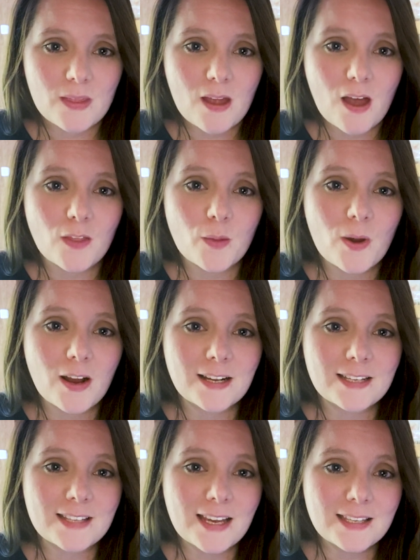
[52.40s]
on the product
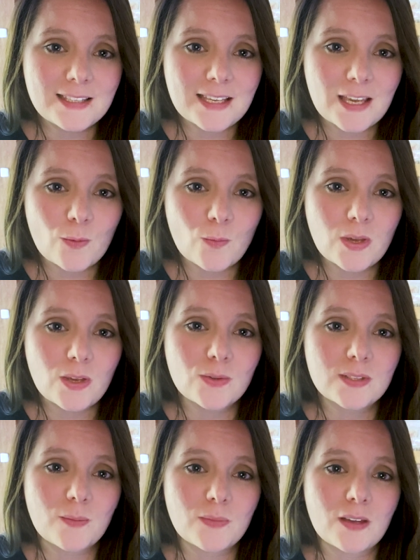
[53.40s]
design team, we use
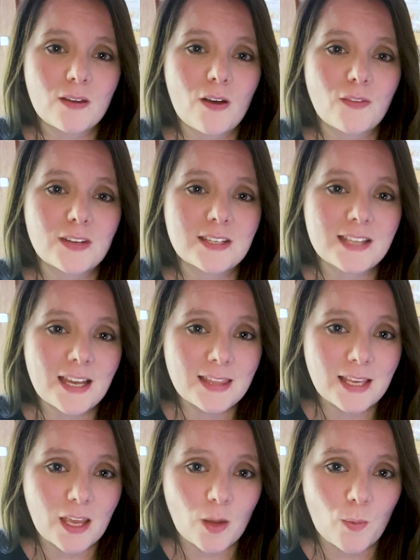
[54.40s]
something called the design
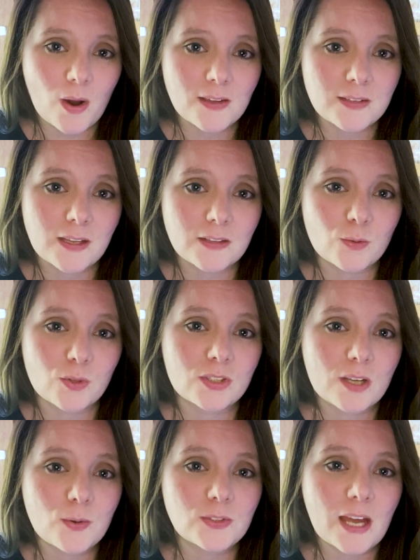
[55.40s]
thinking process or
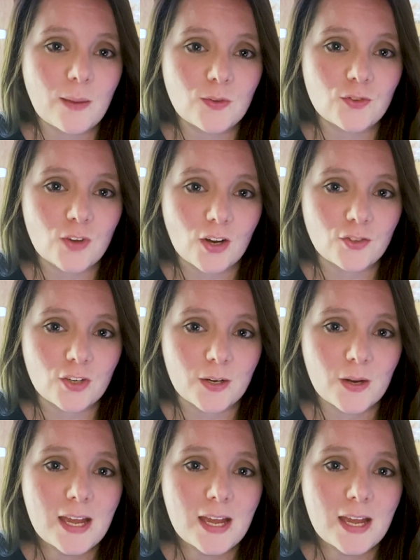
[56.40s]
double diamond structure